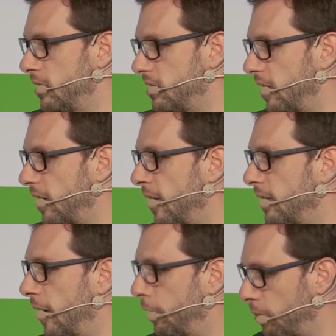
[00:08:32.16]
this thing.
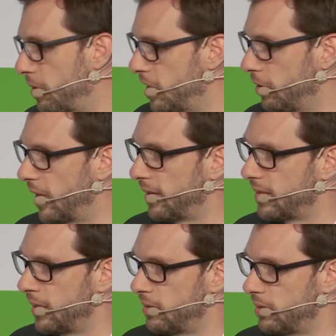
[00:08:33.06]
And I agree with you
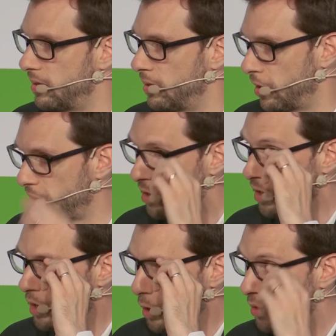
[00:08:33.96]
that it's not
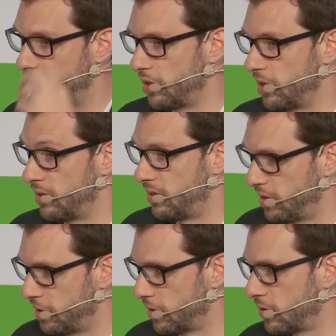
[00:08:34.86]
just users, it's
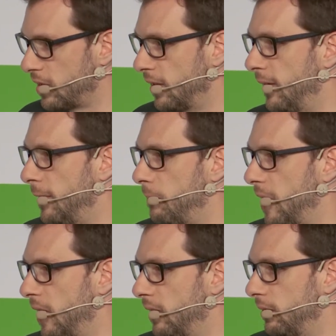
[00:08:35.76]
citizens.
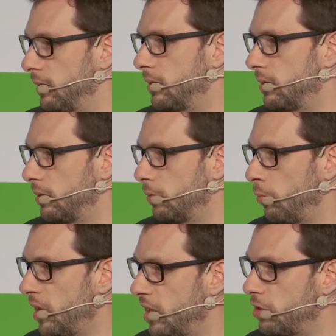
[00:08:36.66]
And
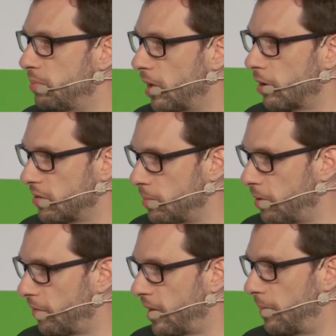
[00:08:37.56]
we need to be
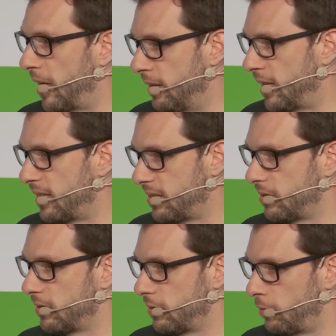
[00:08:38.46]
accountable for them. And
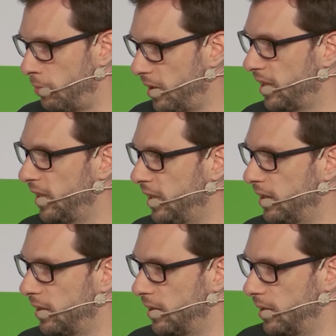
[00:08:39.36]
that's really
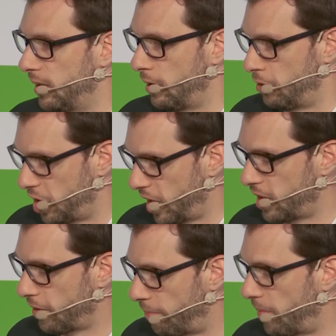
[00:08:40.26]
a
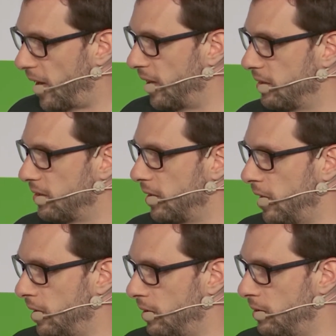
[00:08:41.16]
change of mind
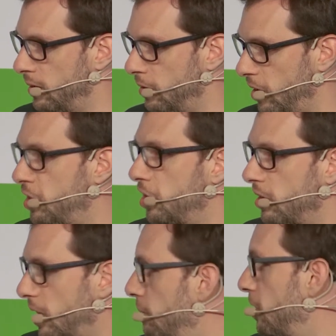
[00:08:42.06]
in the
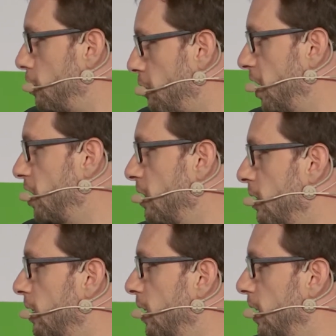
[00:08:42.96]
internal
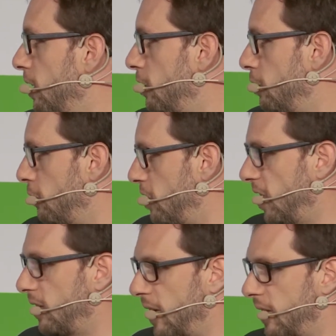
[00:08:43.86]
administration to
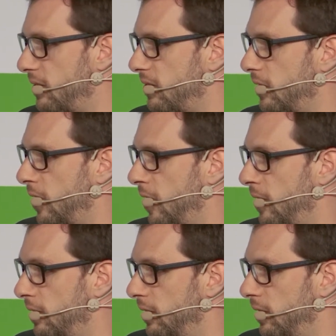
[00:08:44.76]
think that
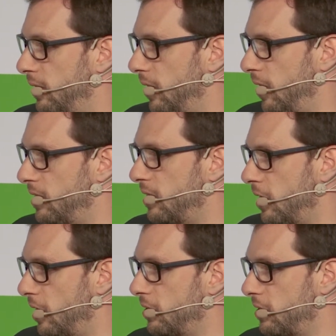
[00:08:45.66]
it's
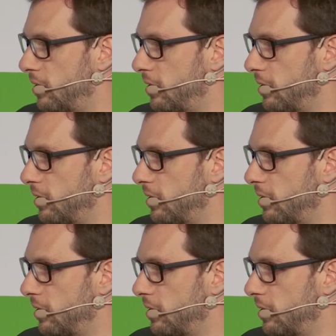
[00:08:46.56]
not